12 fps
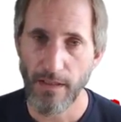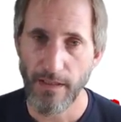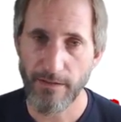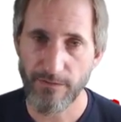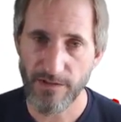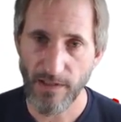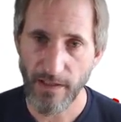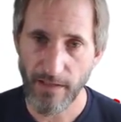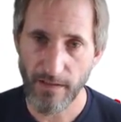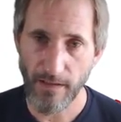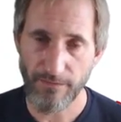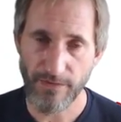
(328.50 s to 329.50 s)
Interestingly
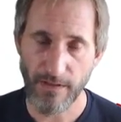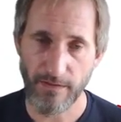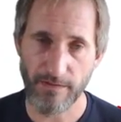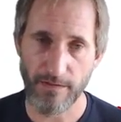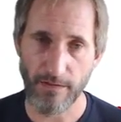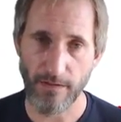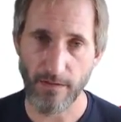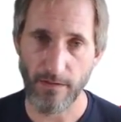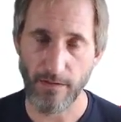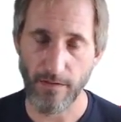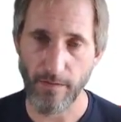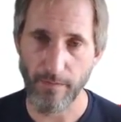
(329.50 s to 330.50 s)
enough, there's
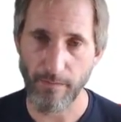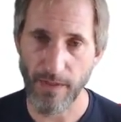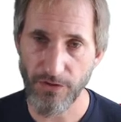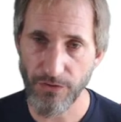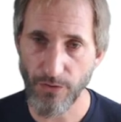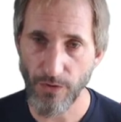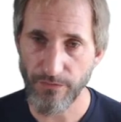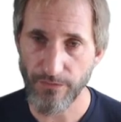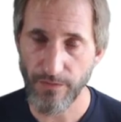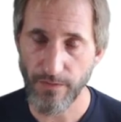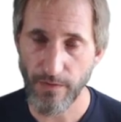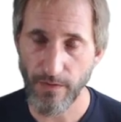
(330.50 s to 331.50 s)
a um, issue
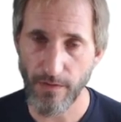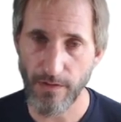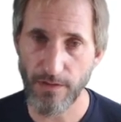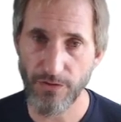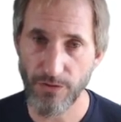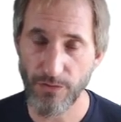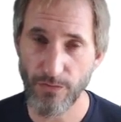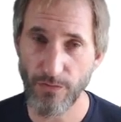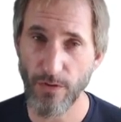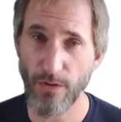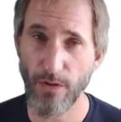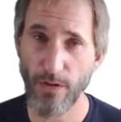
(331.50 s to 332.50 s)
often issue
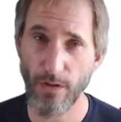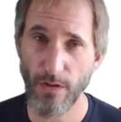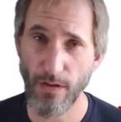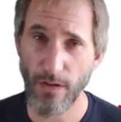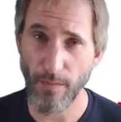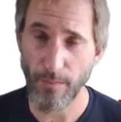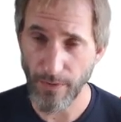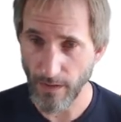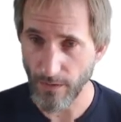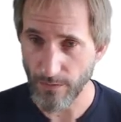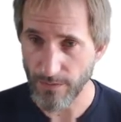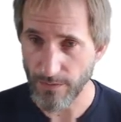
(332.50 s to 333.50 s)

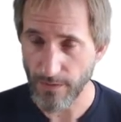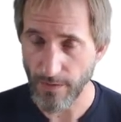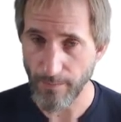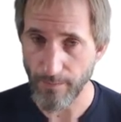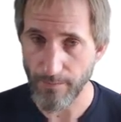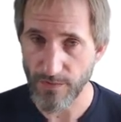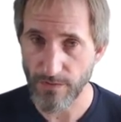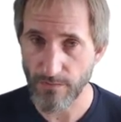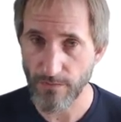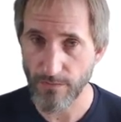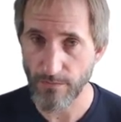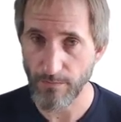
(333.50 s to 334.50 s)
about um,
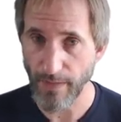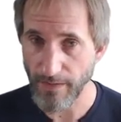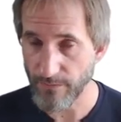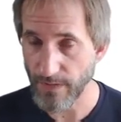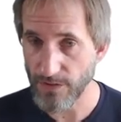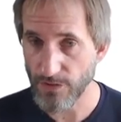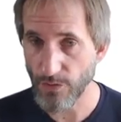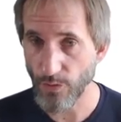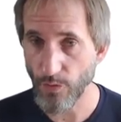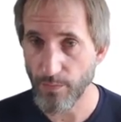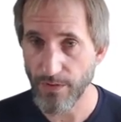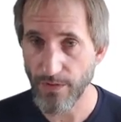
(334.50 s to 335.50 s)
migration
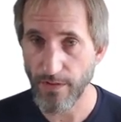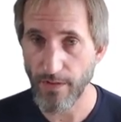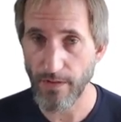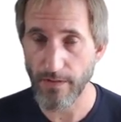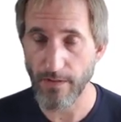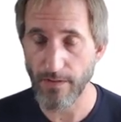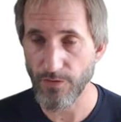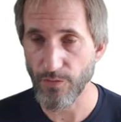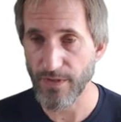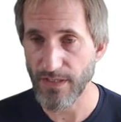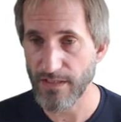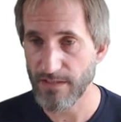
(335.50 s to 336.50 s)
open in, in
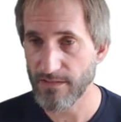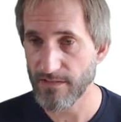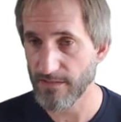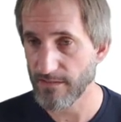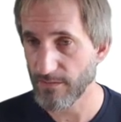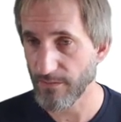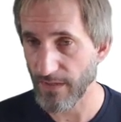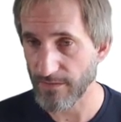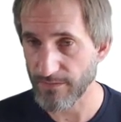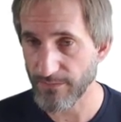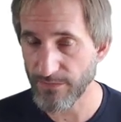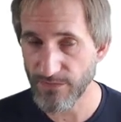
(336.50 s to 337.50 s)
Kubernetes since
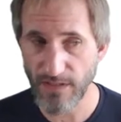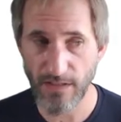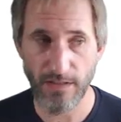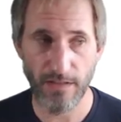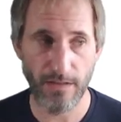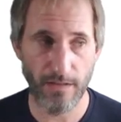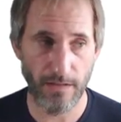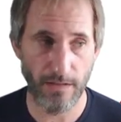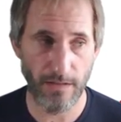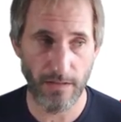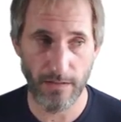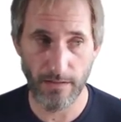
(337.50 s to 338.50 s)
2015.
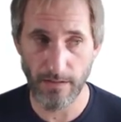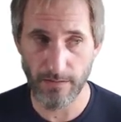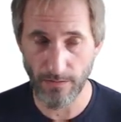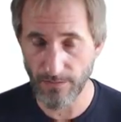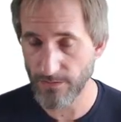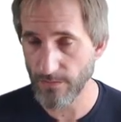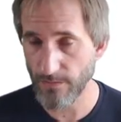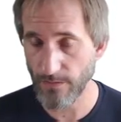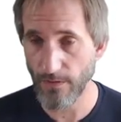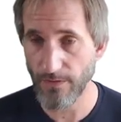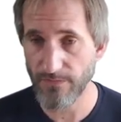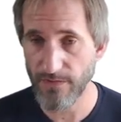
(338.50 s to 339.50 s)
There's also a
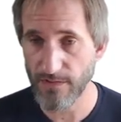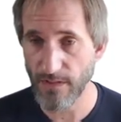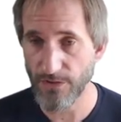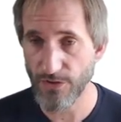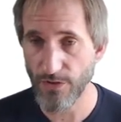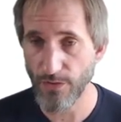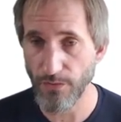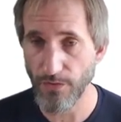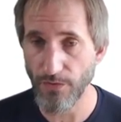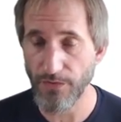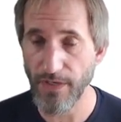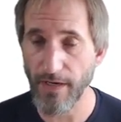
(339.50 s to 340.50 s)
lot of discussion going
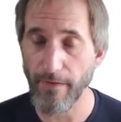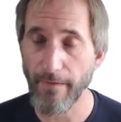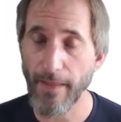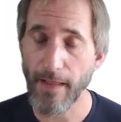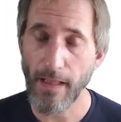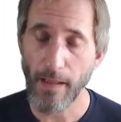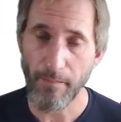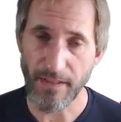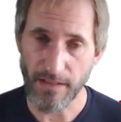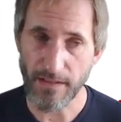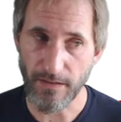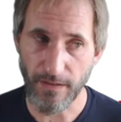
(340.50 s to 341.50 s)
on there, but
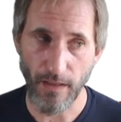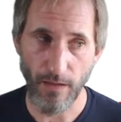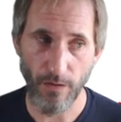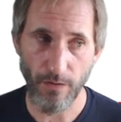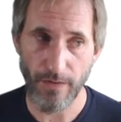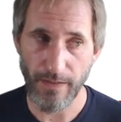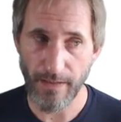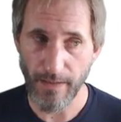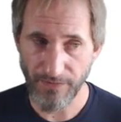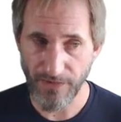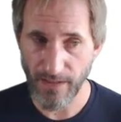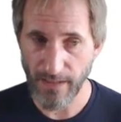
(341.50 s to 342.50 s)
until now,
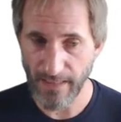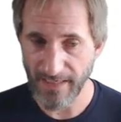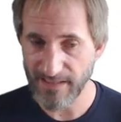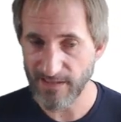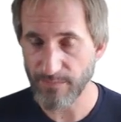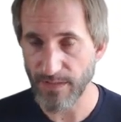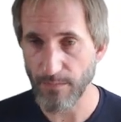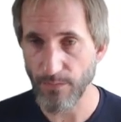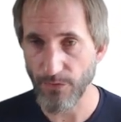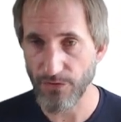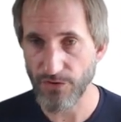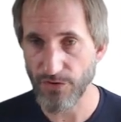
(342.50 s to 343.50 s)
nothing has been
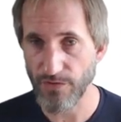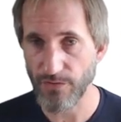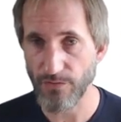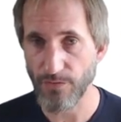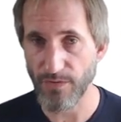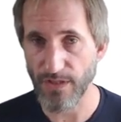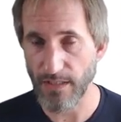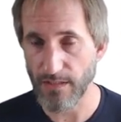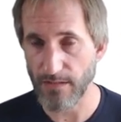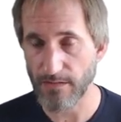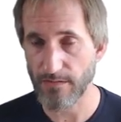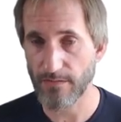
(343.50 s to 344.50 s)
merged into
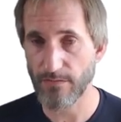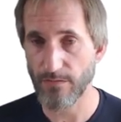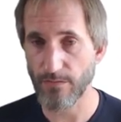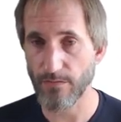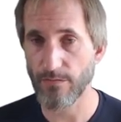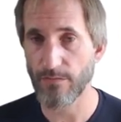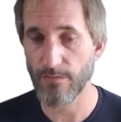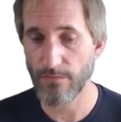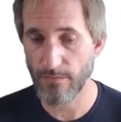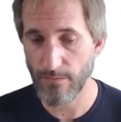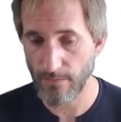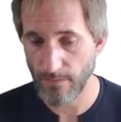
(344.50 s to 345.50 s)
Kubernetes to
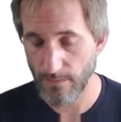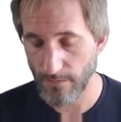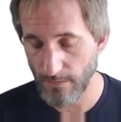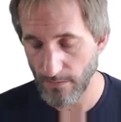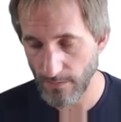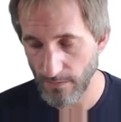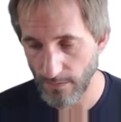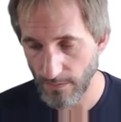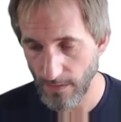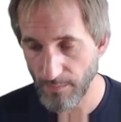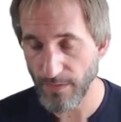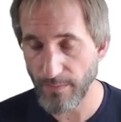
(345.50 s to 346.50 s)

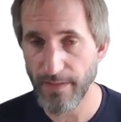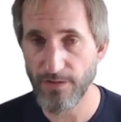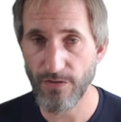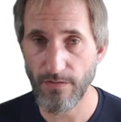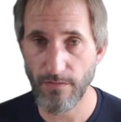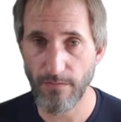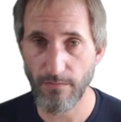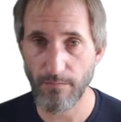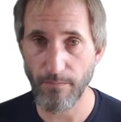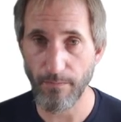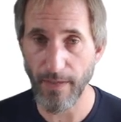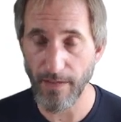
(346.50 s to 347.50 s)
implement
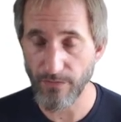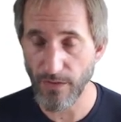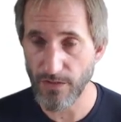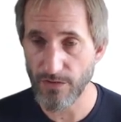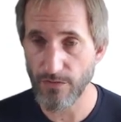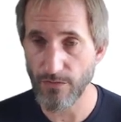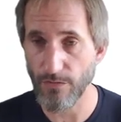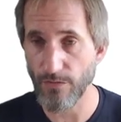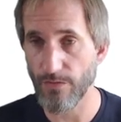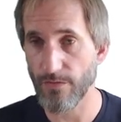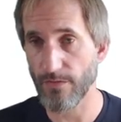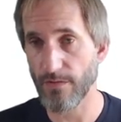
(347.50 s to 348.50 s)
migration
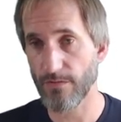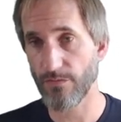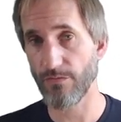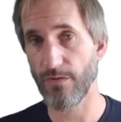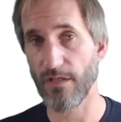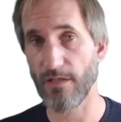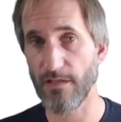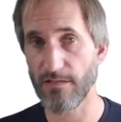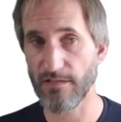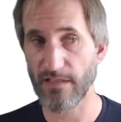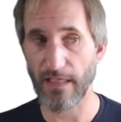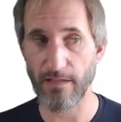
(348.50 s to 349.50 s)
or to at
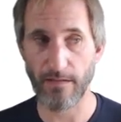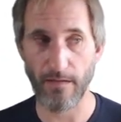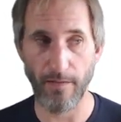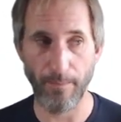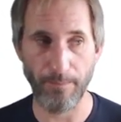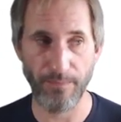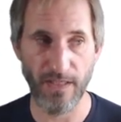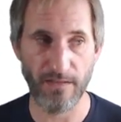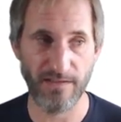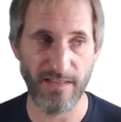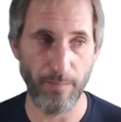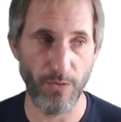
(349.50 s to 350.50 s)
least get um, a
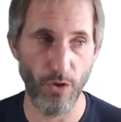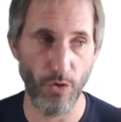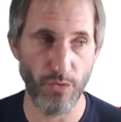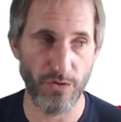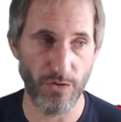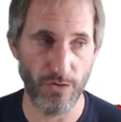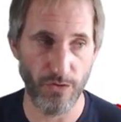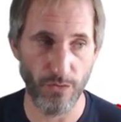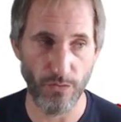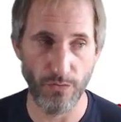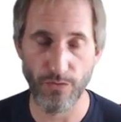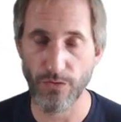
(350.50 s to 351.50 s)
step closer
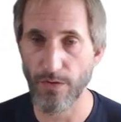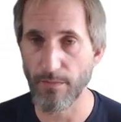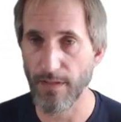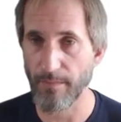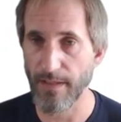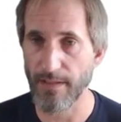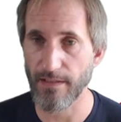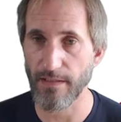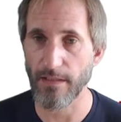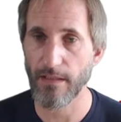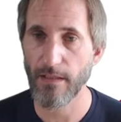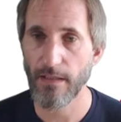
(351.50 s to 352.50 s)
to, to implementing